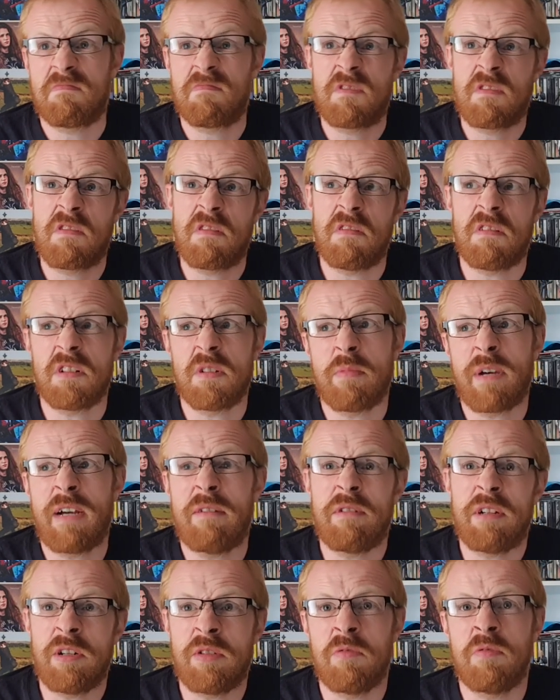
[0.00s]
thought
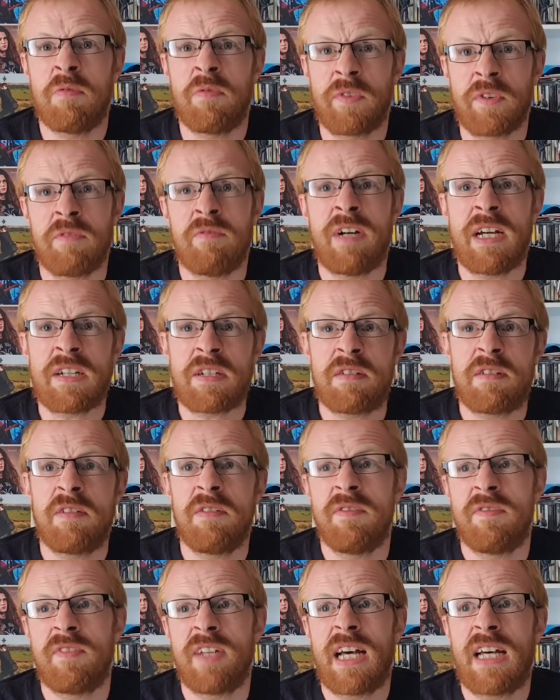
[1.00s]
about it over the rest
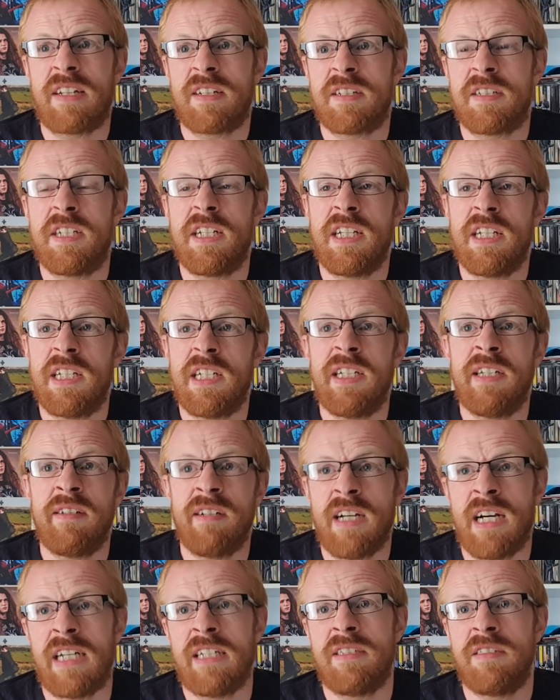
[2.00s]
of that day
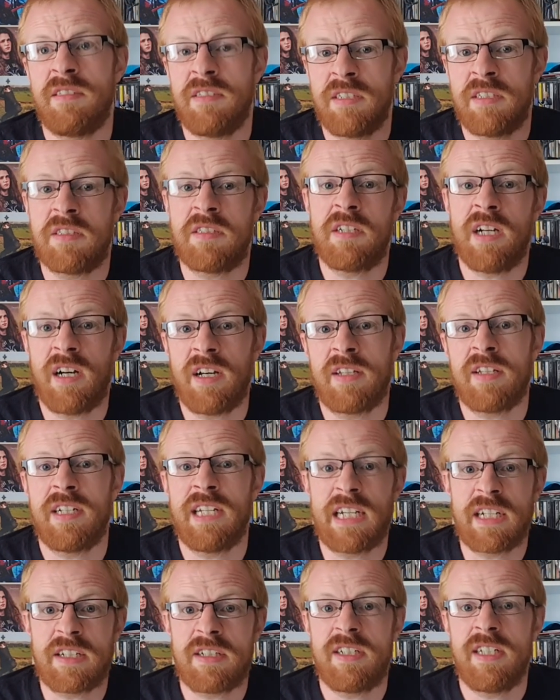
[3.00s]
and the start of the
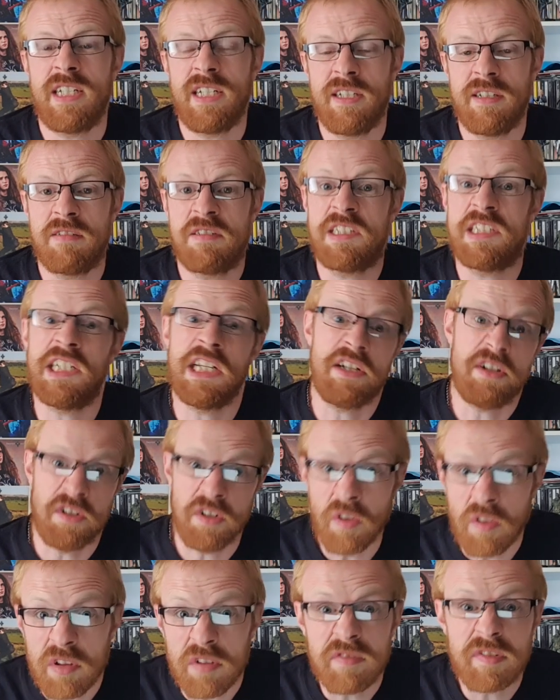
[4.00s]
next day, did
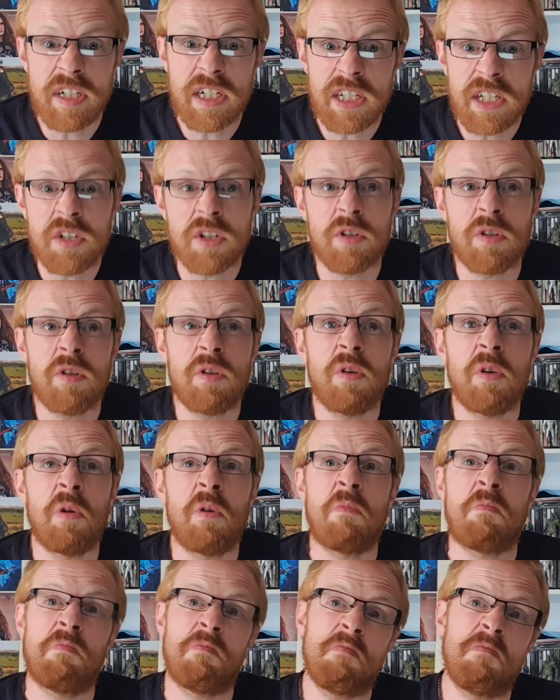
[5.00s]
another
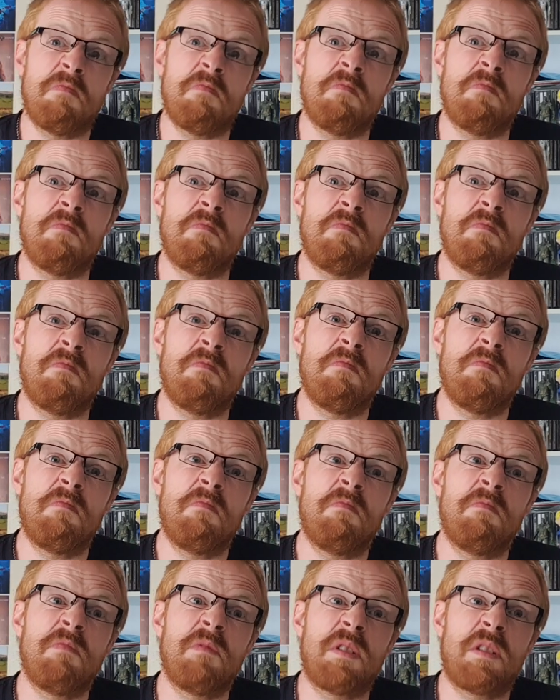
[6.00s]
video,
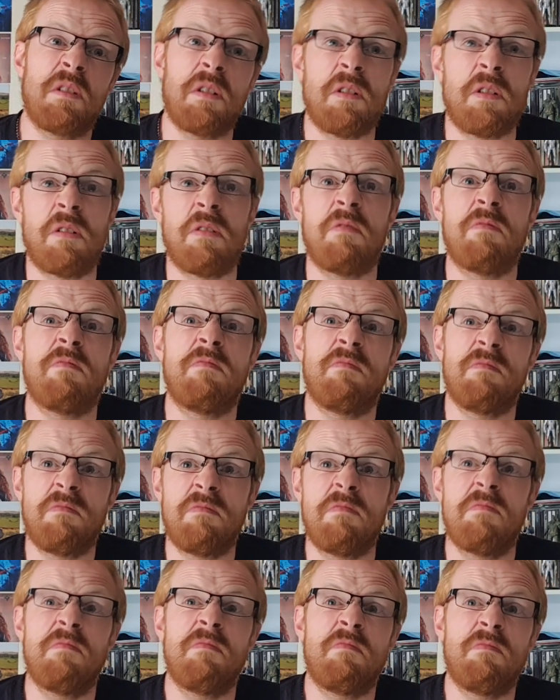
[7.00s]
thought,
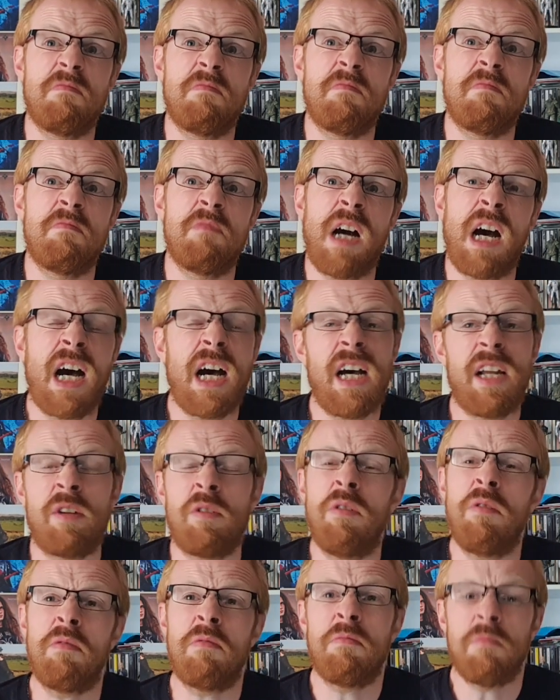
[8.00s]
I
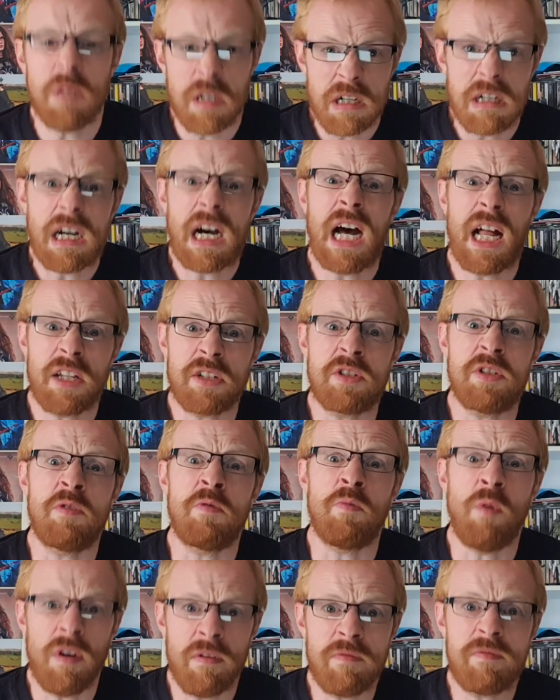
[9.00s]
know, I'll do
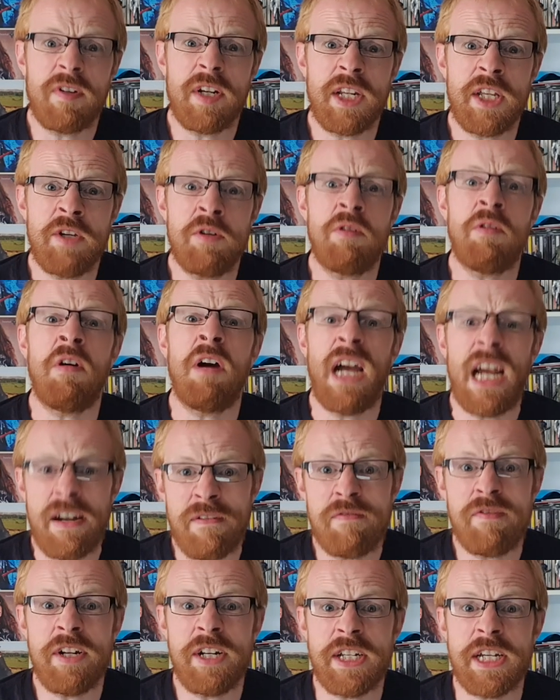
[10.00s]
one video
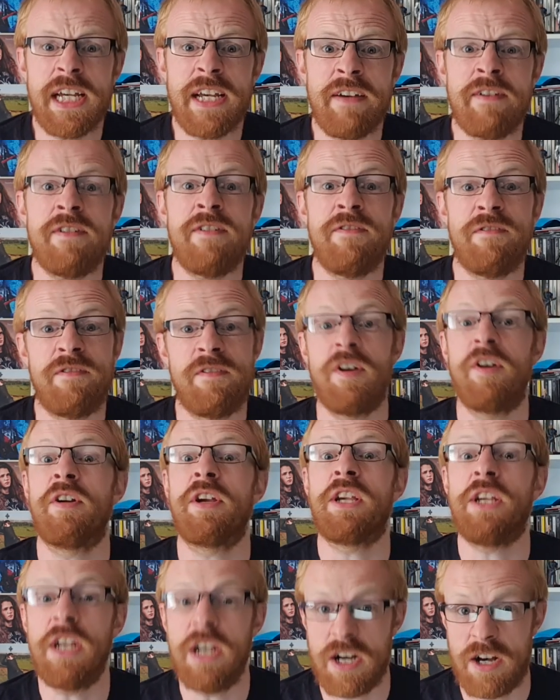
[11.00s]
every day for a
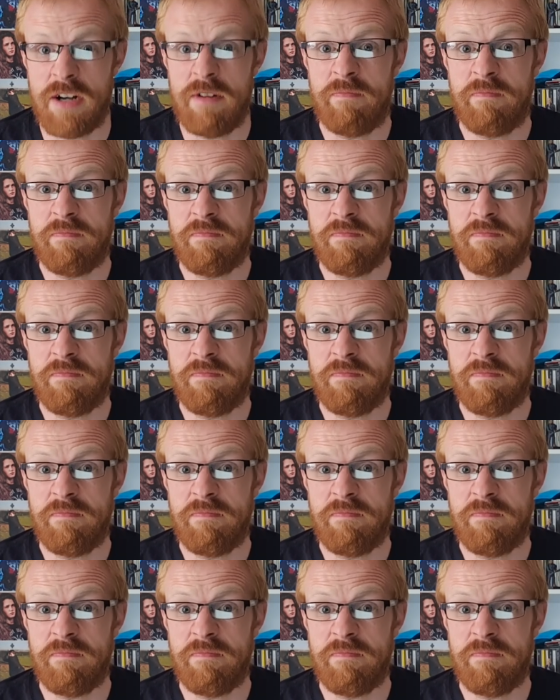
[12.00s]
year.